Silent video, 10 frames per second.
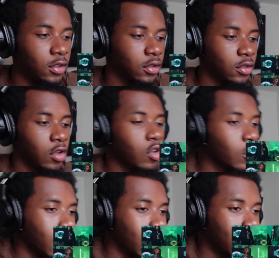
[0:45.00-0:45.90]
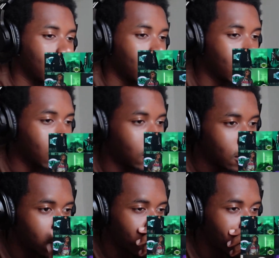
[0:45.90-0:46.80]
Oh, my God.
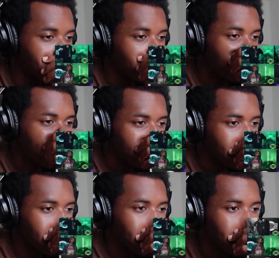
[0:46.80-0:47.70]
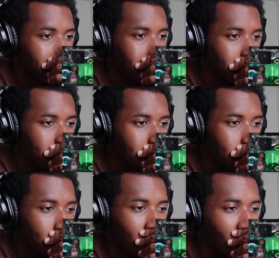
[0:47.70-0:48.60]
The closing doors, please.
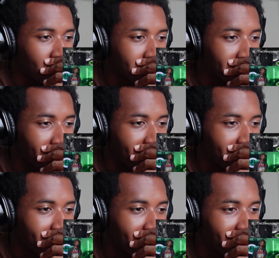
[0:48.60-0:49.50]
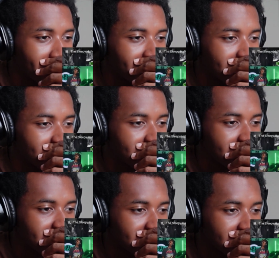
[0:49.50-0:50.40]
Oh, I thought
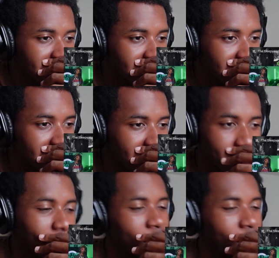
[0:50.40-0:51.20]
never mind.